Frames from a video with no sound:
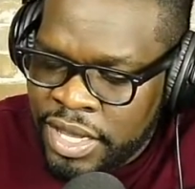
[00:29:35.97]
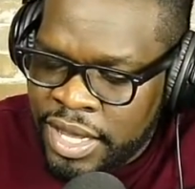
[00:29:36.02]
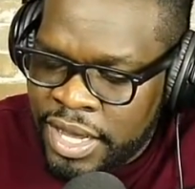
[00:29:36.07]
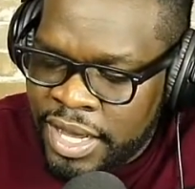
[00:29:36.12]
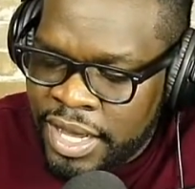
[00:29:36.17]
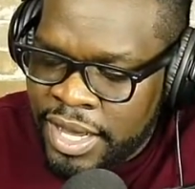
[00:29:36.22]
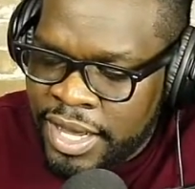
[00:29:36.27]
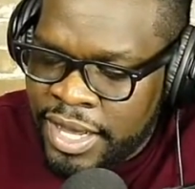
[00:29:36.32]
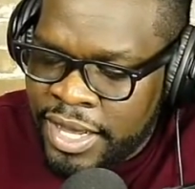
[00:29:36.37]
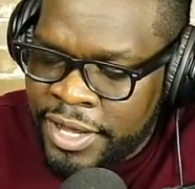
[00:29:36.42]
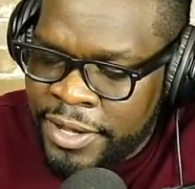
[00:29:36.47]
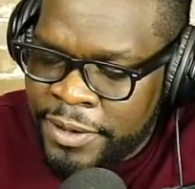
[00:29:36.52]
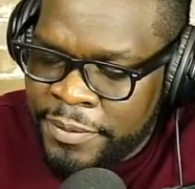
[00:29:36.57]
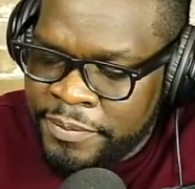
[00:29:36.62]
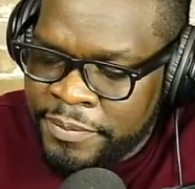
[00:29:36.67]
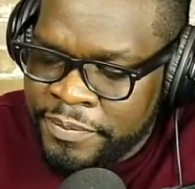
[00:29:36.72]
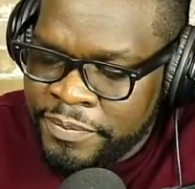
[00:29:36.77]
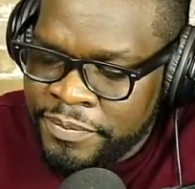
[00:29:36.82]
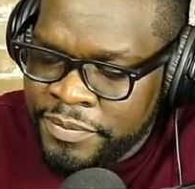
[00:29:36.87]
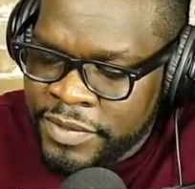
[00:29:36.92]

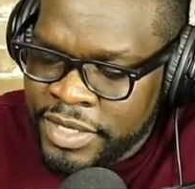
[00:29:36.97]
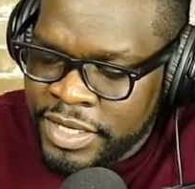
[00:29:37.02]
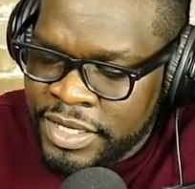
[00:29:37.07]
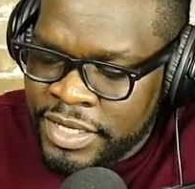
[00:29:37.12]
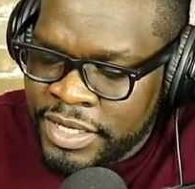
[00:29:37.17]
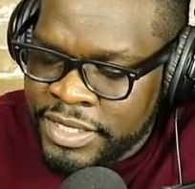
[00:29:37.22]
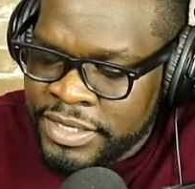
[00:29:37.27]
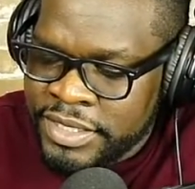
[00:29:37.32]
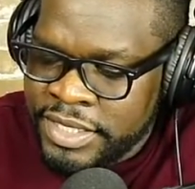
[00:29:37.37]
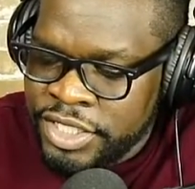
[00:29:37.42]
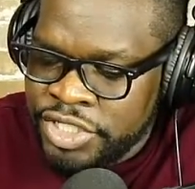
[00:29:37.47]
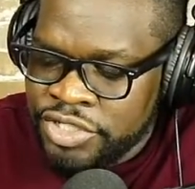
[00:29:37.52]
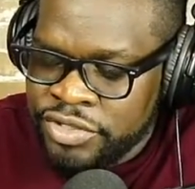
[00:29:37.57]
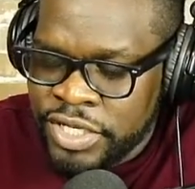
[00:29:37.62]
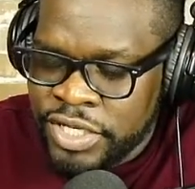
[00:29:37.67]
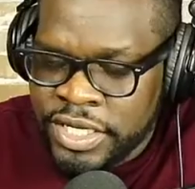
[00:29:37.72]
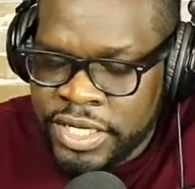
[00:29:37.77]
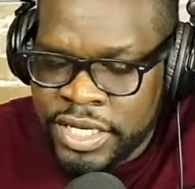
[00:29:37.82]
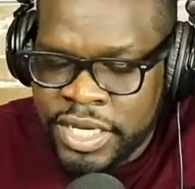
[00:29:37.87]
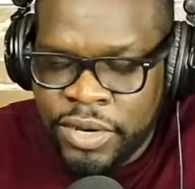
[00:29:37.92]

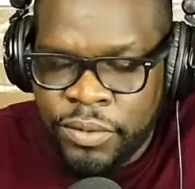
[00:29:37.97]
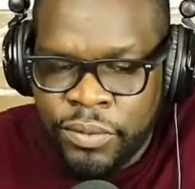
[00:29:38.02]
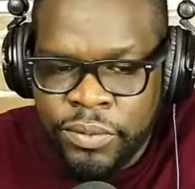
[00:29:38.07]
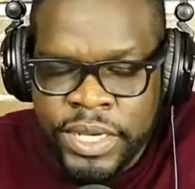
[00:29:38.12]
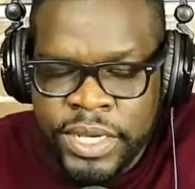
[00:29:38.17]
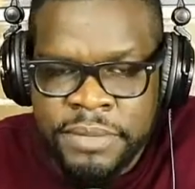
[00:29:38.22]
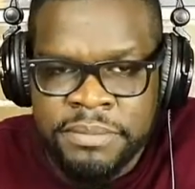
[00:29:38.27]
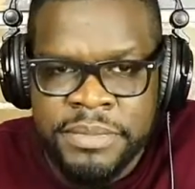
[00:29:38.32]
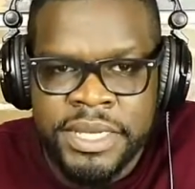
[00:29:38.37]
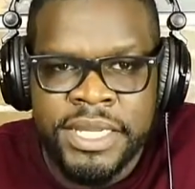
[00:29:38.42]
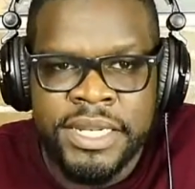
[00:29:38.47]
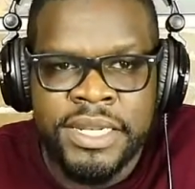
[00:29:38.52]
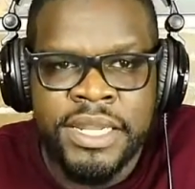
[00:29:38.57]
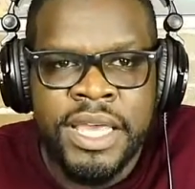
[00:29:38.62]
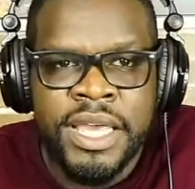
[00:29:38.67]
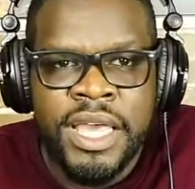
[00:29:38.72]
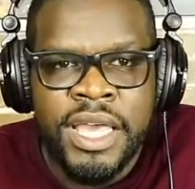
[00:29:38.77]
Latitra Whitman.